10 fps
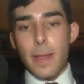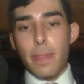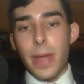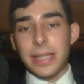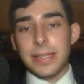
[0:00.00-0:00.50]

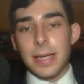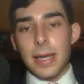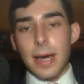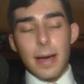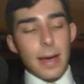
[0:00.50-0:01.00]
that
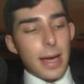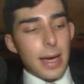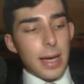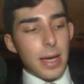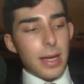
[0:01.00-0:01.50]

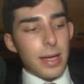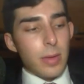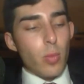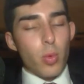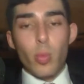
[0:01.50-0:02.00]

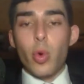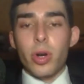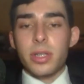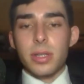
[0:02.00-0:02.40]
worked